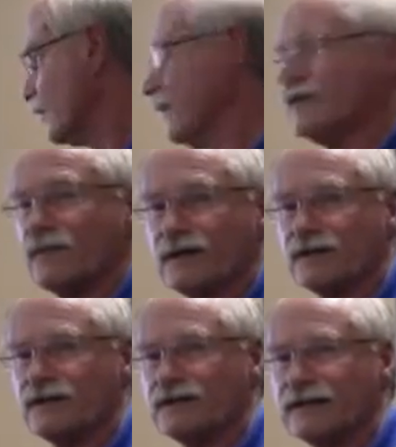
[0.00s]
the paint
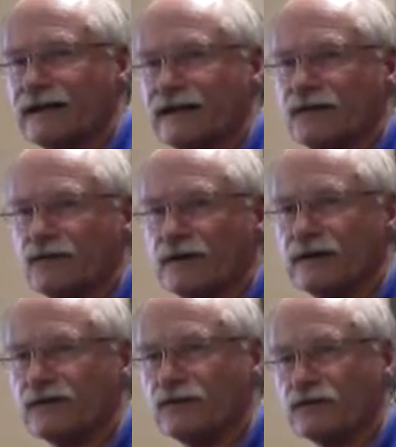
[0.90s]
matched exactly the way it
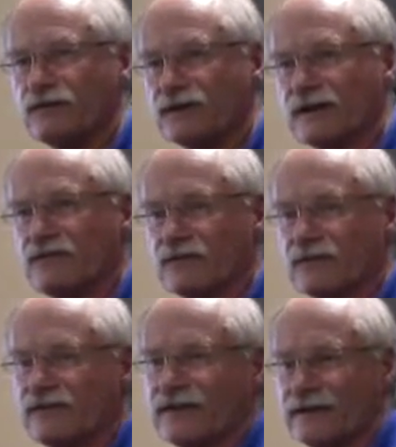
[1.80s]
is, would come from
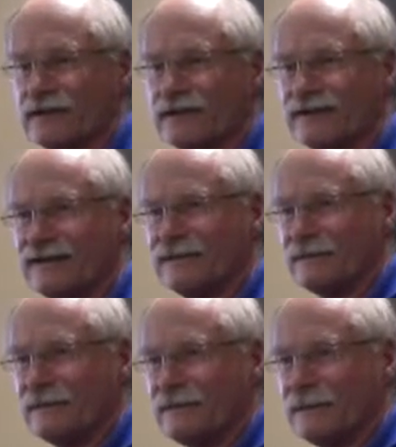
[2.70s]
the factory.
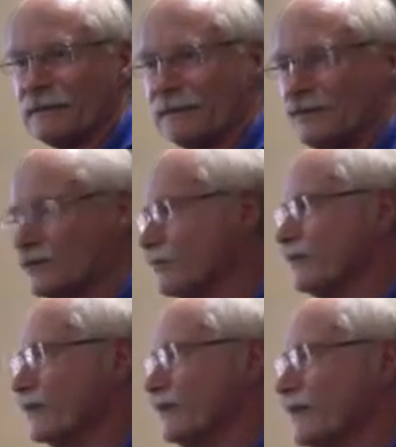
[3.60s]
So
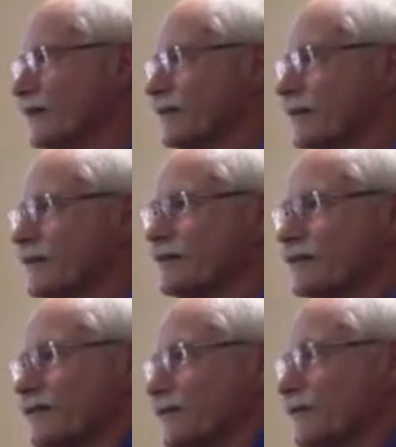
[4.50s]
basically
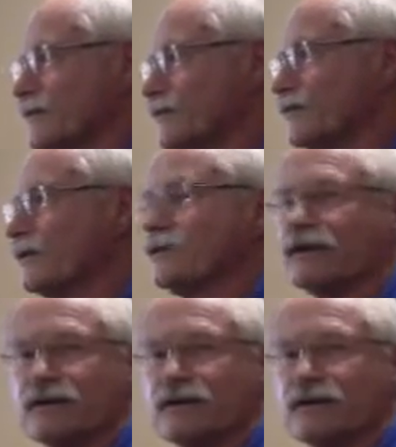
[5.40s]
that's the story of the